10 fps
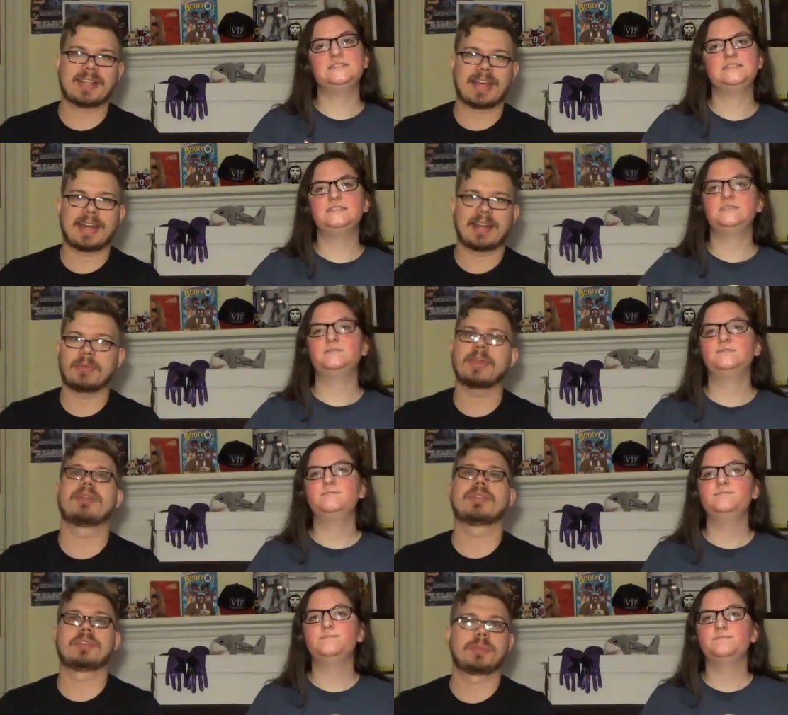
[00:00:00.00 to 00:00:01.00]
Speaker 1: that out. We
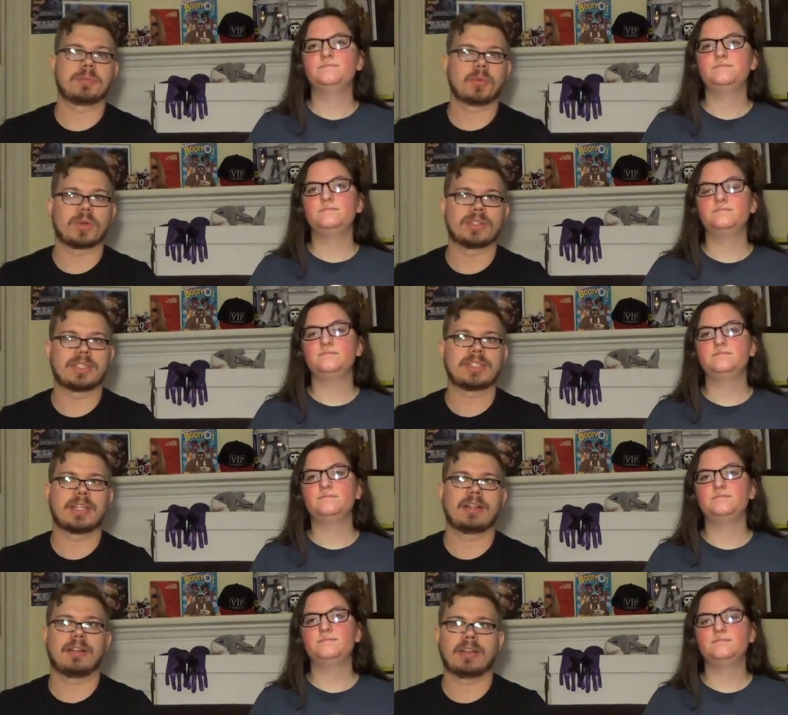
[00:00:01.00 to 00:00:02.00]
go a little bit more in
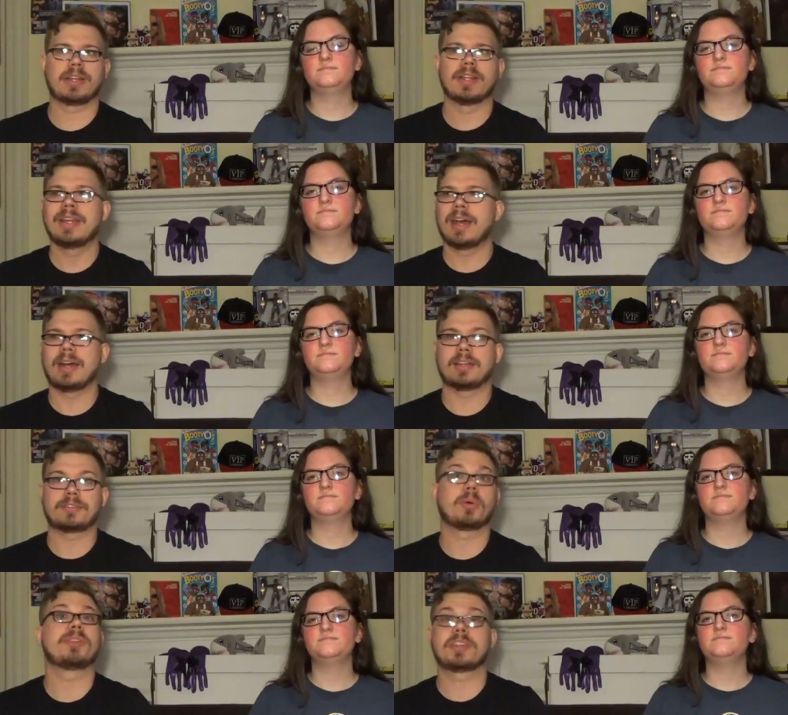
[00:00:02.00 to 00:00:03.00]
detail on it. Uh,
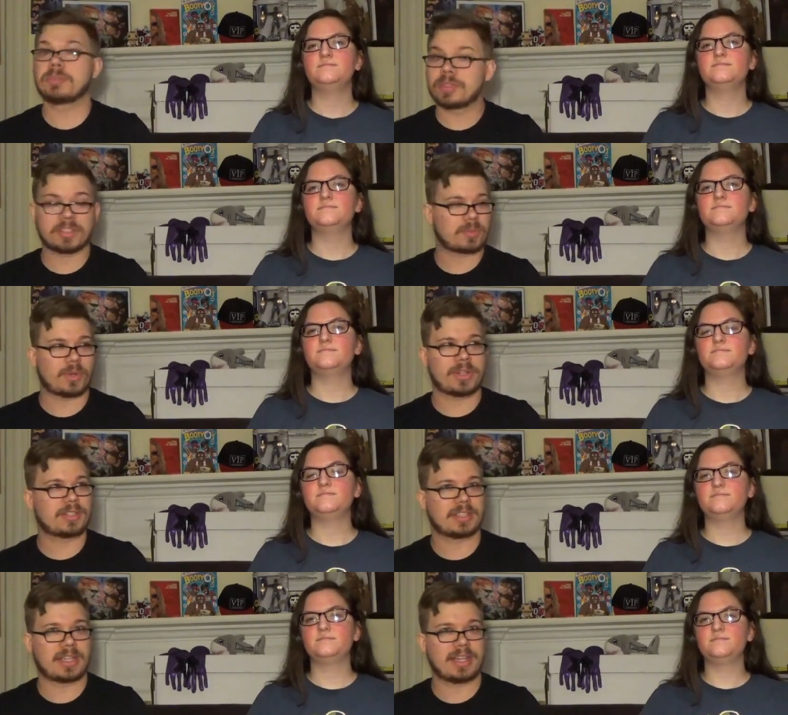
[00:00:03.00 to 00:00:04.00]
so on this, we just
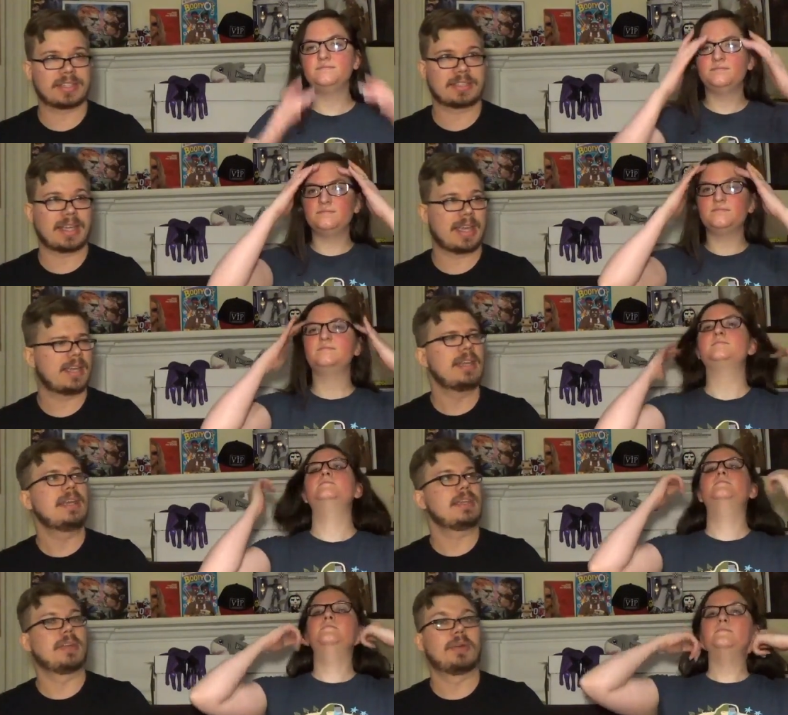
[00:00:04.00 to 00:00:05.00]
wanted to kind of say,
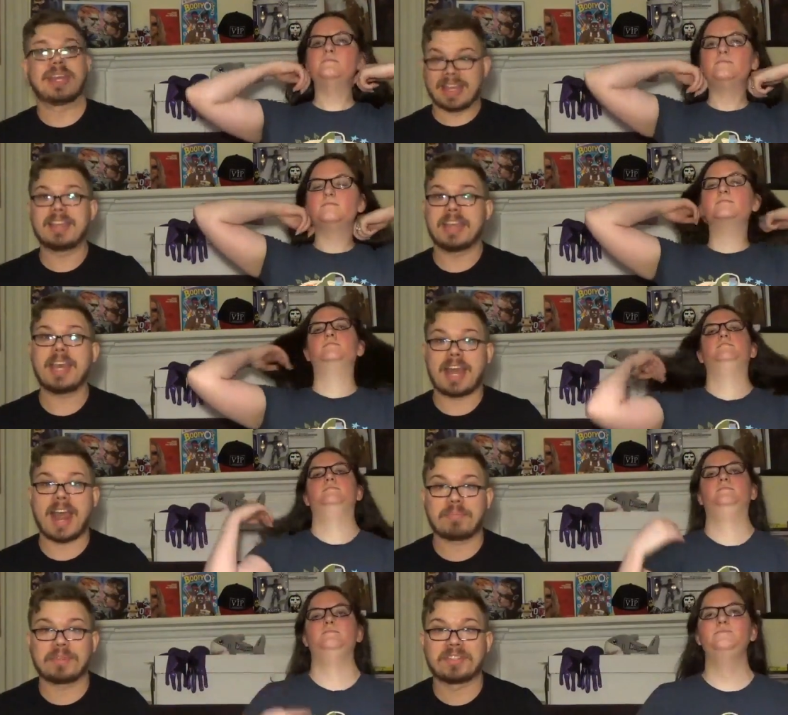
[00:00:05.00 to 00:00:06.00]
you know,
Speaker 2: it
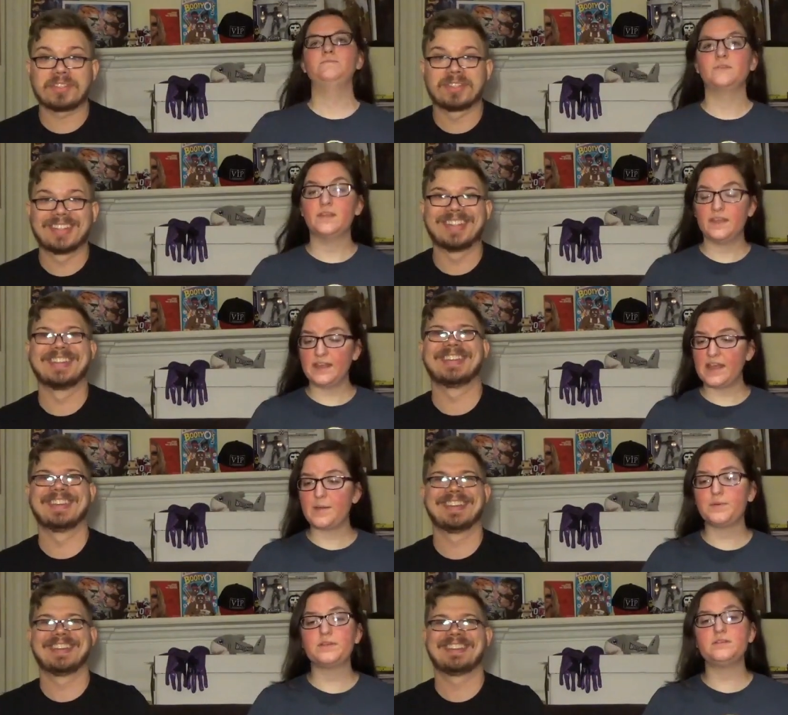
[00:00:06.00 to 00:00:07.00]
happened. It
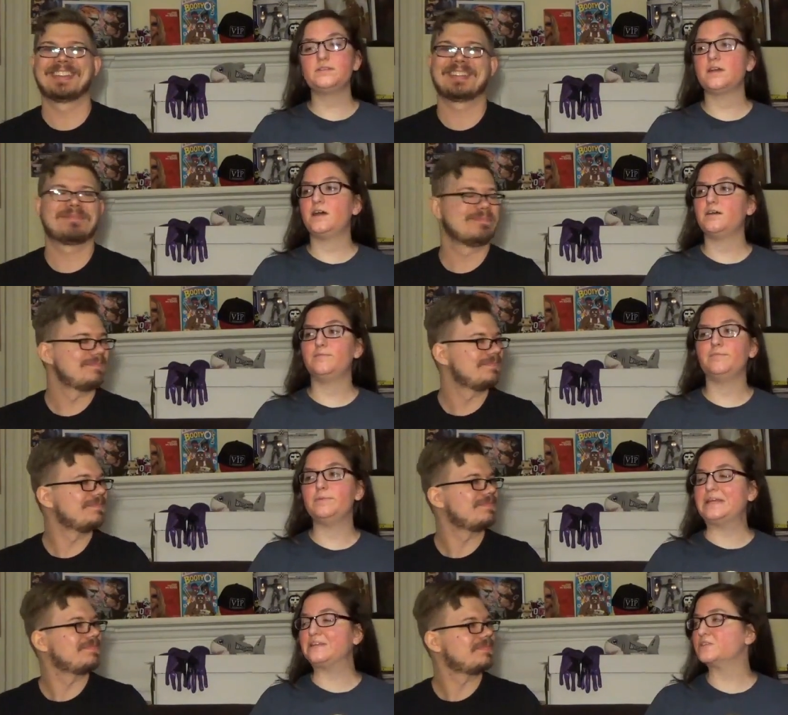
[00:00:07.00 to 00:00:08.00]
happened. Uh,
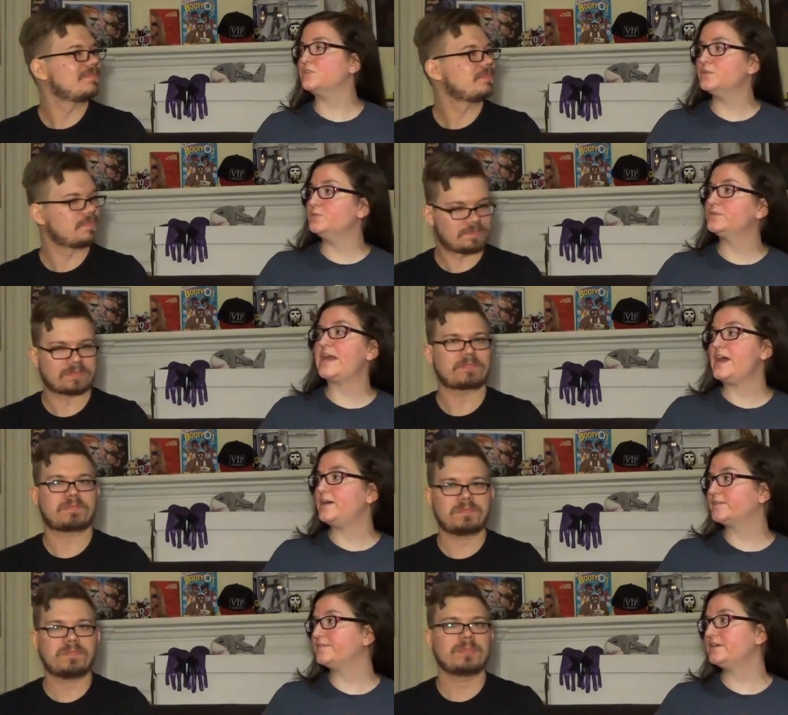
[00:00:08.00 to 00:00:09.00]
biggest news
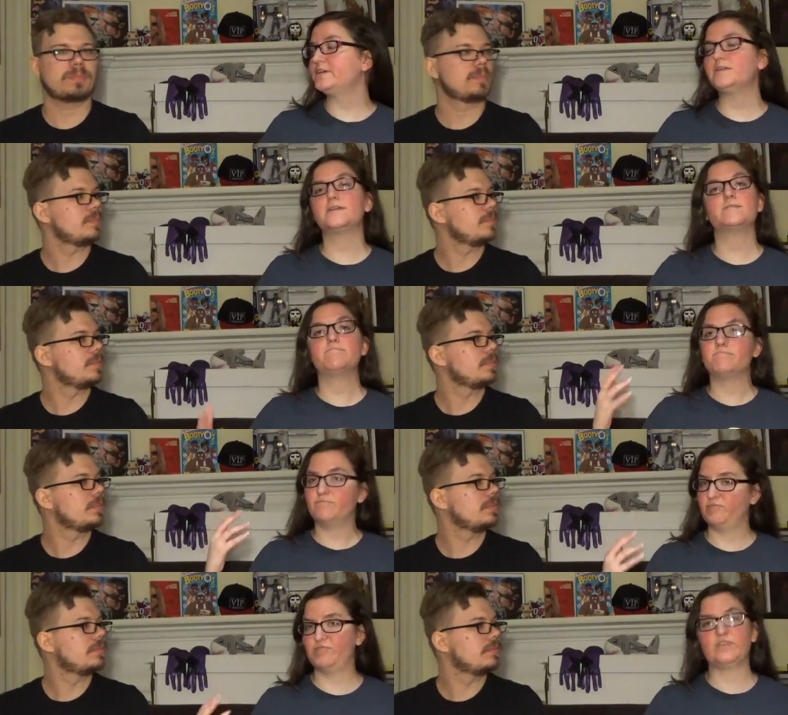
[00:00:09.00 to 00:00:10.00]
out of it,
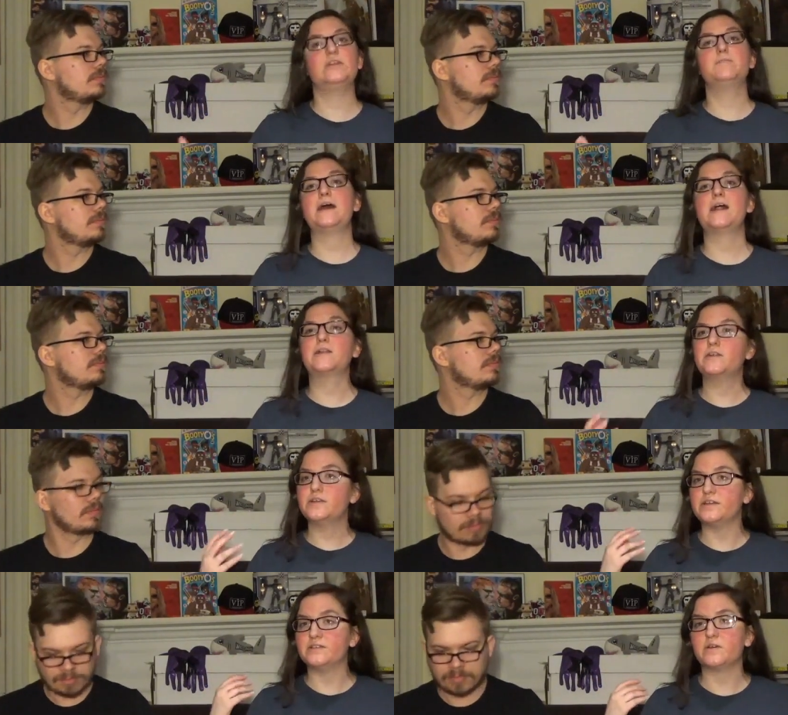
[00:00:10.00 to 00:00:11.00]
Finn
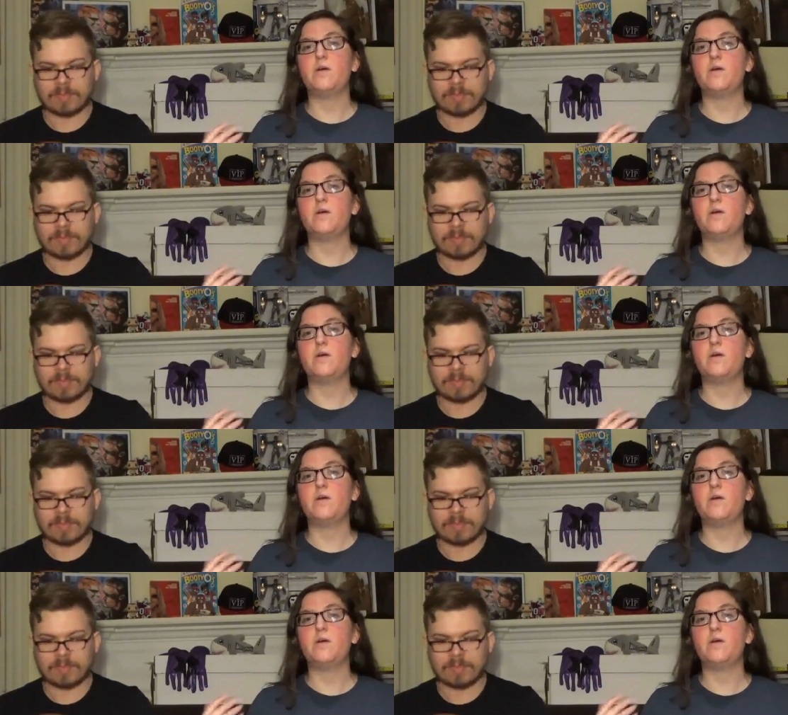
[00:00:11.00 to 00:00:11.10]
Balor is